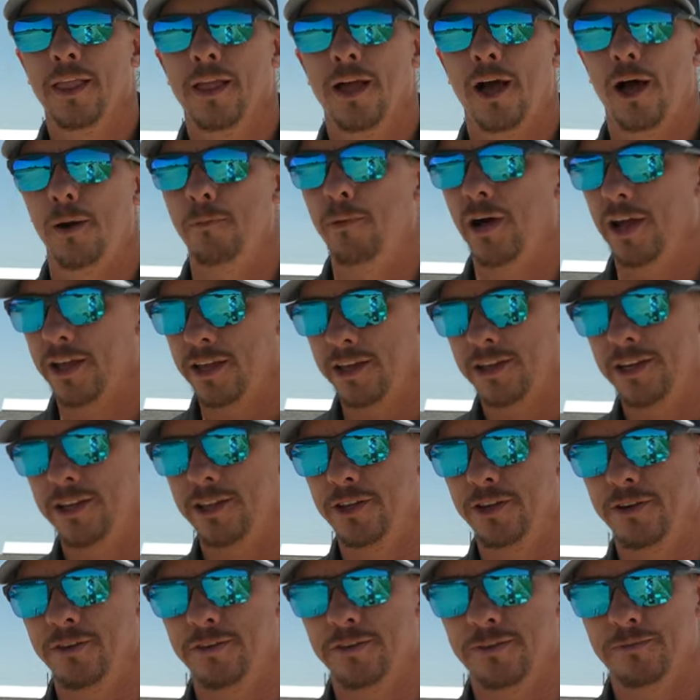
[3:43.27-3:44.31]
Um, I can
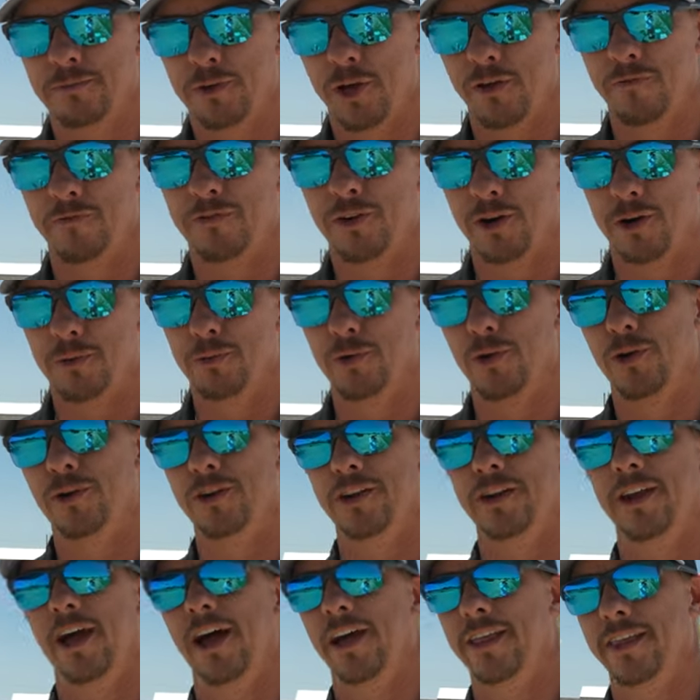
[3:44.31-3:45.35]
neither confirm nor
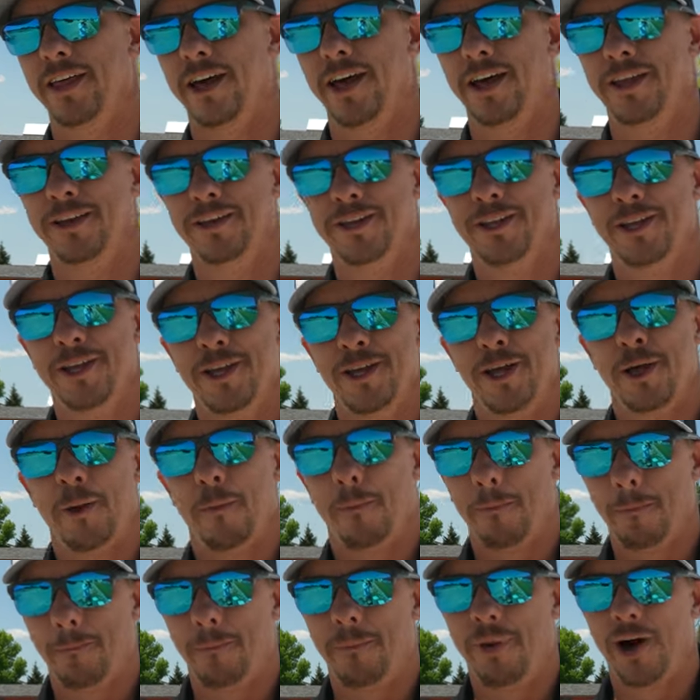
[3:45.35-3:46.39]
deny that.
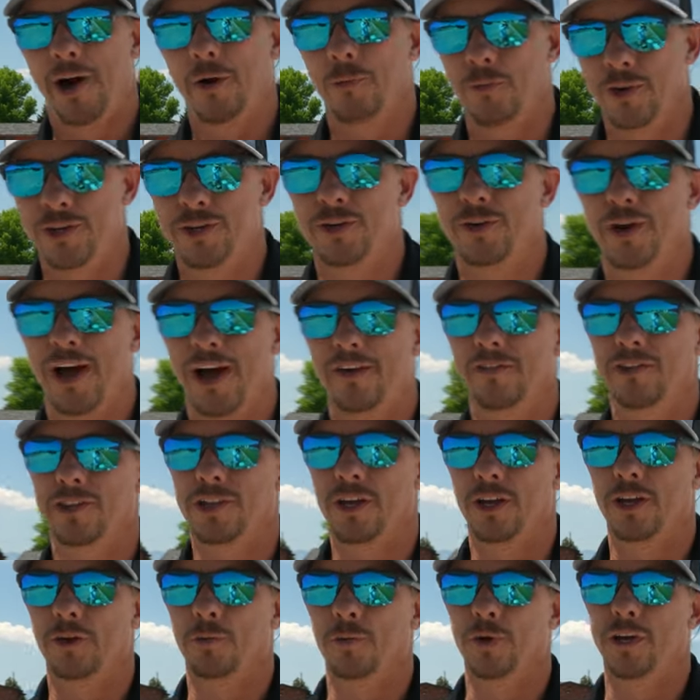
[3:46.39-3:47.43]
But we do have a
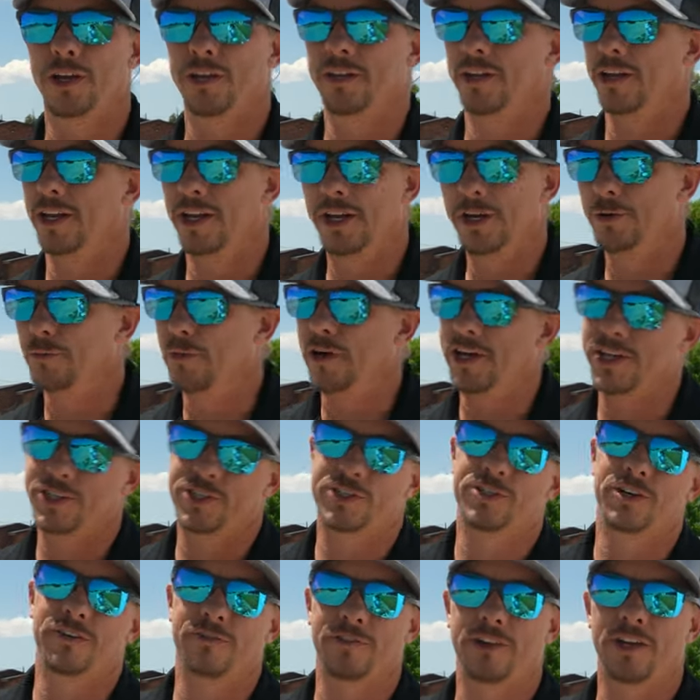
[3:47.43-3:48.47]
ton of wind and anybody that's
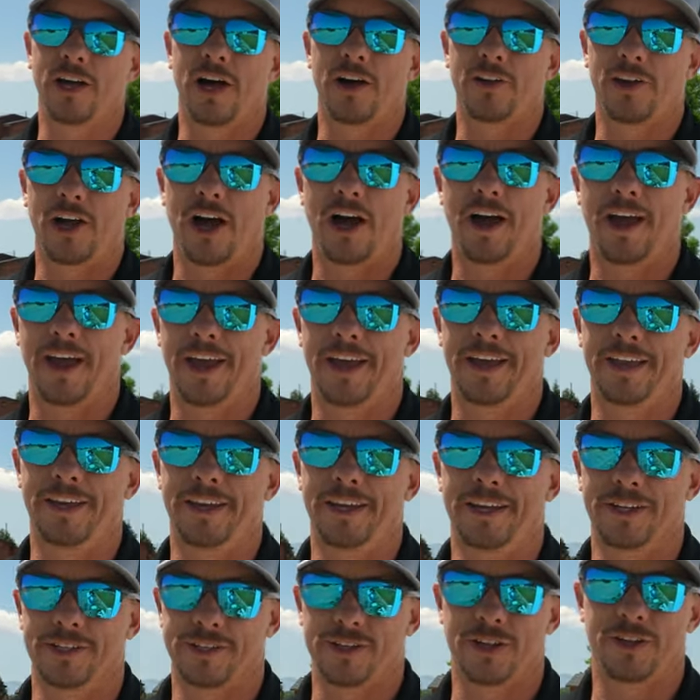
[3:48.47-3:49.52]
driven down
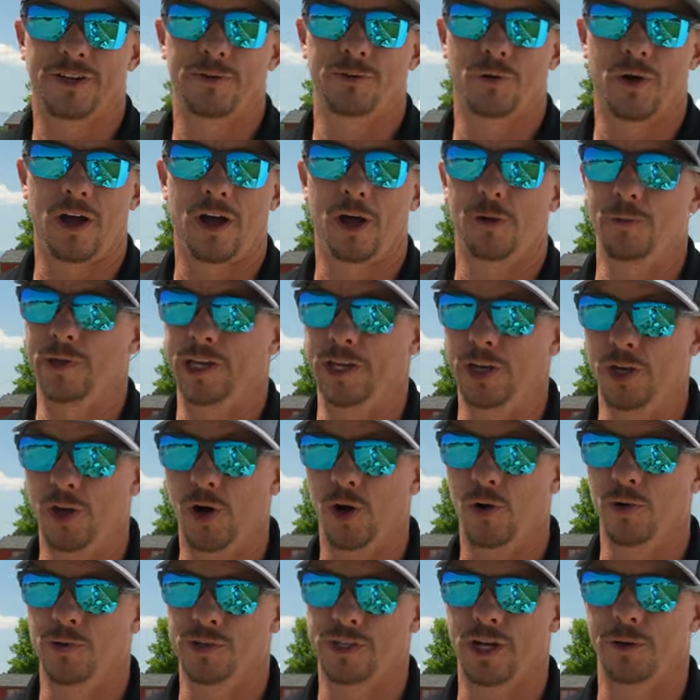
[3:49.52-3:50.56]
I-80 in southern Wyoming
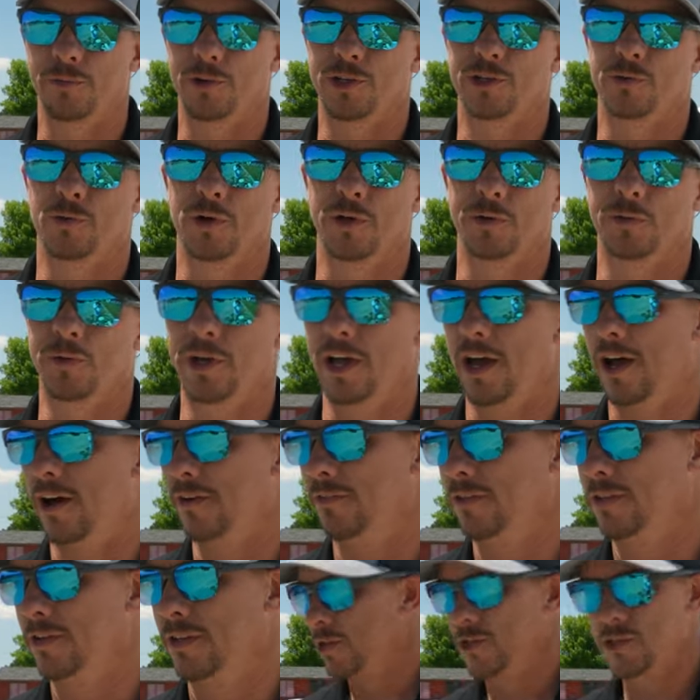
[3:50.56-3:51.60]
knows how much wind we
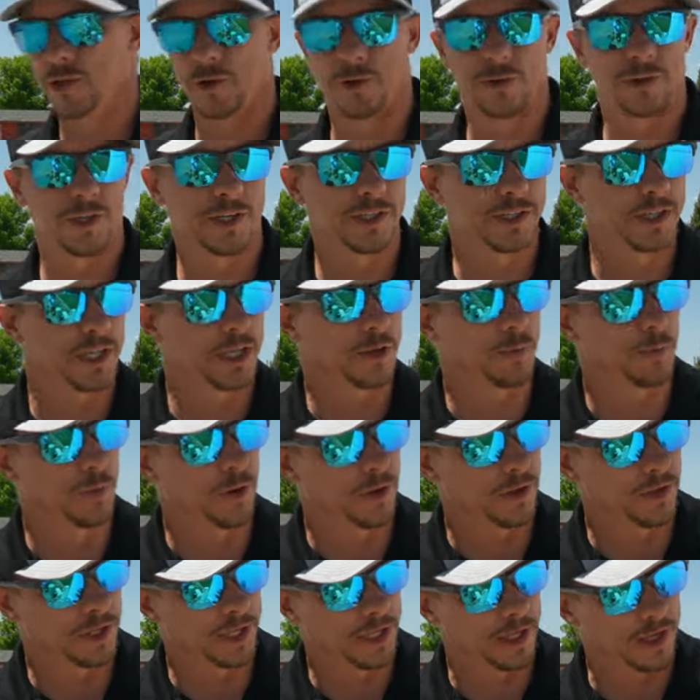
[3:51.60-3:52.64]
have. So this thing
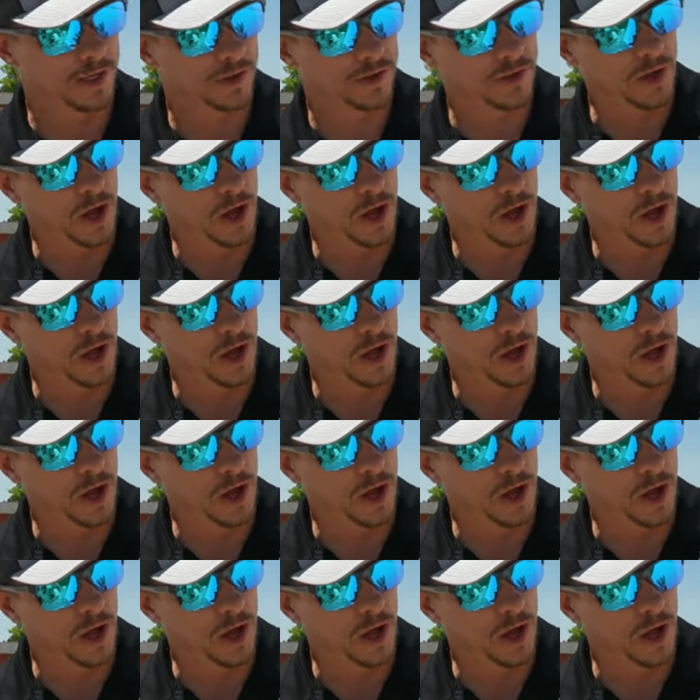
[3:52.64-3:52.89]
will get